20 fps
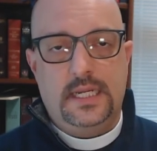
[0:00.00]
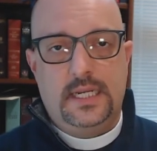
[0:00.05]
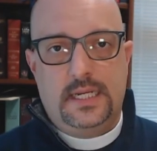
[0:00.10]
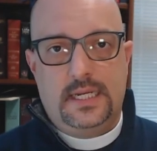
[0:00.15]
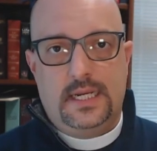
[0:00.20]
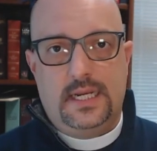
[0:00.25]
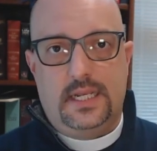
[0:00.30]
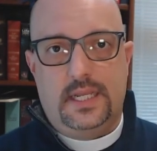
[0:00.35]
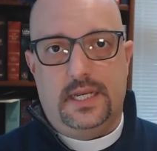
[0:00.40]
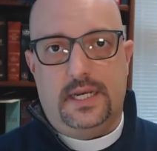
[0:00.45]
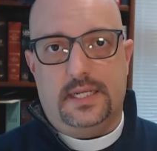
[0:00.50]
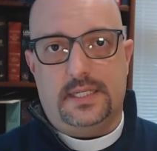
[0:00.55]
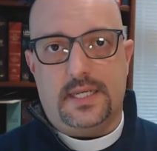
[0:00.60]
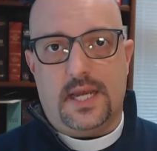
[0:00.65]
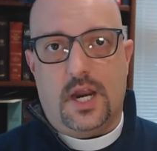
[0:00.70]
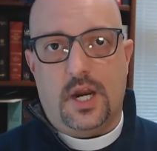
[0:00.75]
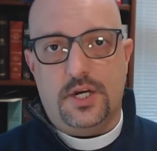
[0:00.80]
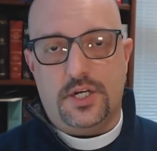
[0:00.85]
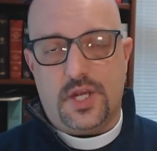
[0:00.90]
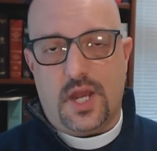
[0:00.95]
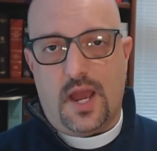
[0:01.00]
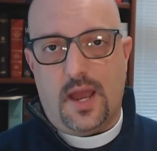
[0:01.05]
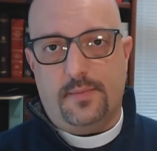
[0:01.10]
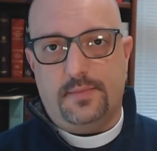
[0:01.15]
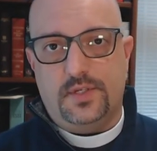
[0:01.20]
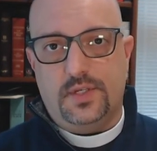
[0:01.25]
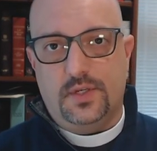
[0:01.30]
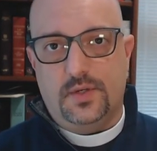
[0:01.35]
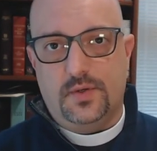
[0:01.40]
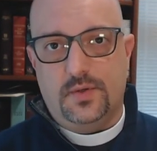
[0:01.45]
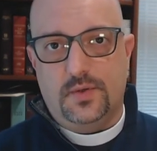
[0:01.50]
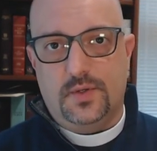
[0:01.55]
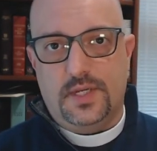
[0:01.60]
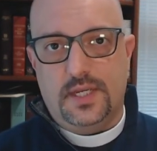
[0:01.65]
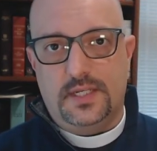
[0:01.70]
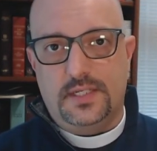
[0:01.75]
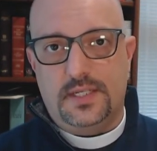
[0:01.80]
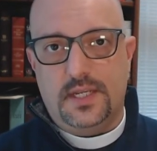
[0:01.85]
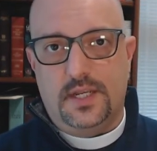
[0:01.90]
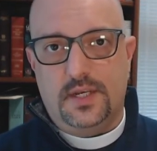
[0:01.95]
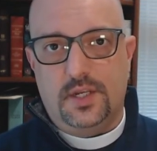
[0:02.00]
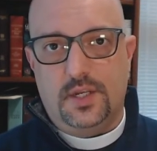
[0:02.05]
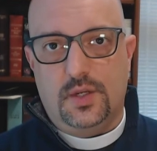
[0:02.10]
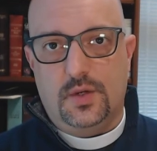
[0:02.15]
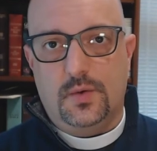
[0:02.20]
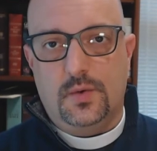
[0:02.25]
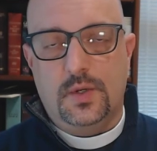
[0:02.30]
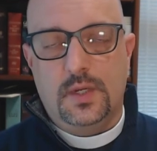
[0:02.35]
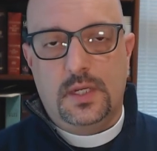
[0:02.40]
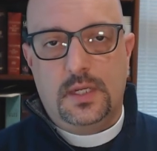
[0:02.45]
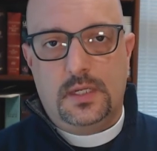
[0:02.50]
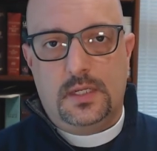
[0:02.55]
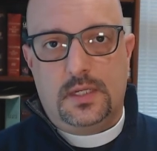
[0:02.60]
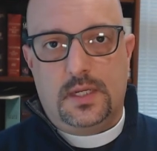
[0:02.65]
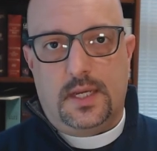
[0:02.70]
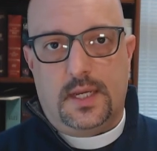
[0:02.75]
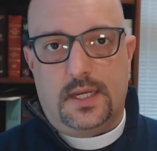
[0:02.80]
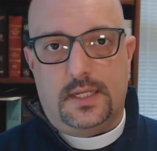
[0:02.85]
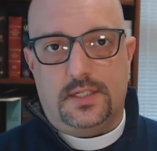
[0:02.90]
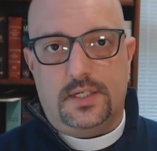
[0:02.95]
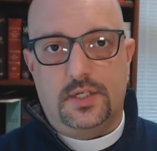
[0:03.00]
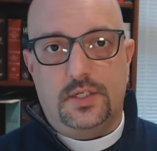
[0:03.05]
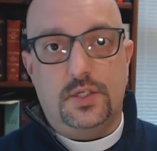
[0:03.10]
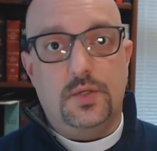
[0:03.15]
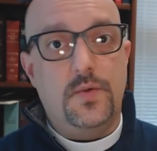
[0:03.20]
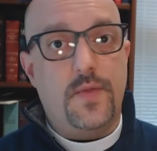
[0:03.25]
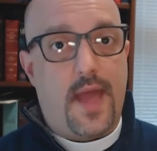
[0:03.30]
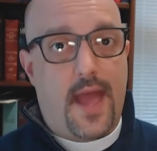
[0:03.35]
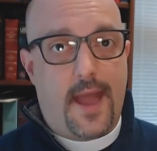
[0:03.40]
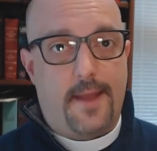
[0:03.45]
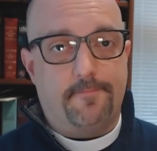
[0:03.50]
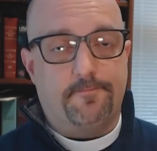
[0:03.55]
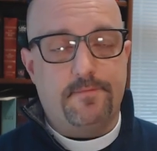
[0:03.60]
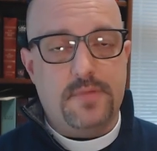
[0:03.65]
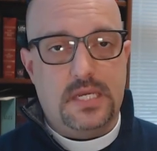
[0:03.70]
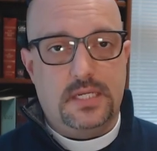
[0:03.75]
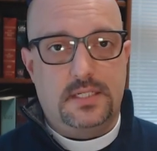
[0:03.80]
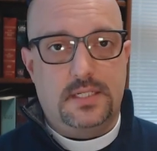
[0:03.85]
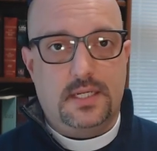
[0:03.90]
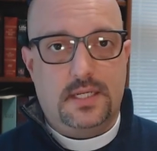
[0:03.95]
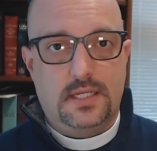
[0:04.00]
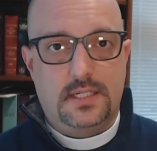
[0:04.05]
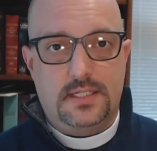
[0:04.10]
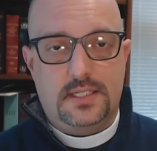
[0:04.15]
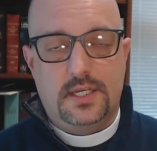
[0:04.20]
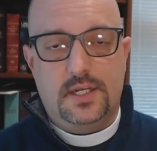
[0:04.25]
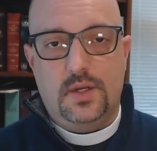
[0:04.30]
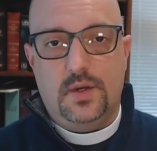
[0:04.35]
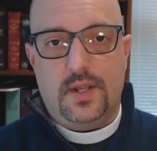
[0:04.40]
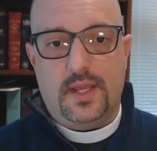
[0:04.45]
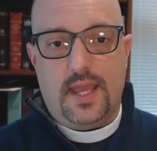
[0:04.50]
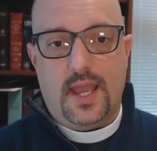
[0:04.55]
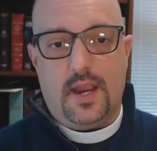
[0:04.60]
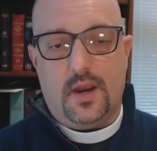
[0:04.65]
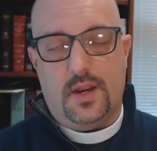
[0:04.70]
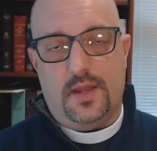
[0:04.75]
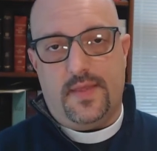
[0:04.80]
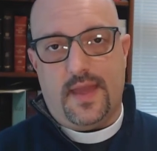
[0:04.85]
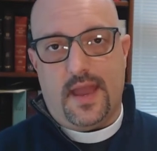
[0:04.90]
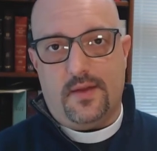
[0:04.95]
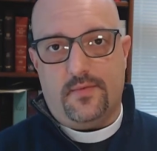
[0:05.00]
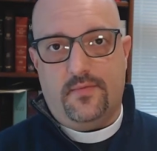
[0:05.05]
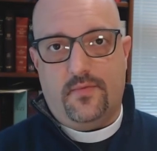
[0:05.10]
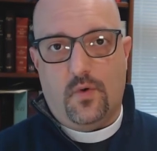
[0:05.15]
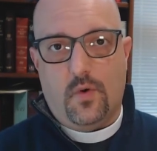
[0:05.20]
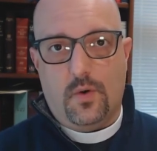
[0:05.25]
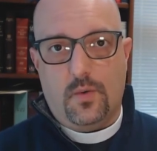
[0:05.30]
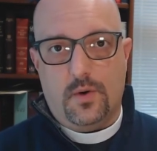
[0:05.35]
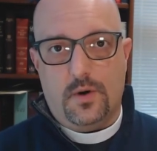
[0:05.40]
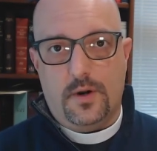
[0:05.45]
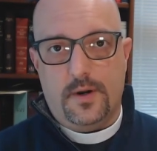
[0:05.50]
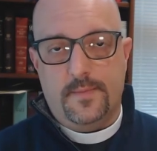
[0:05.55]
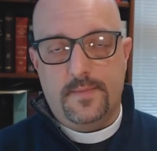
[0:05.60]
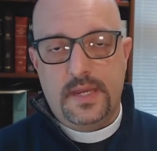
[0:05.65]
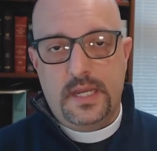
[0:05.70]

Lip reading: and that it's our job to continue to do that and to continue to carry that forward.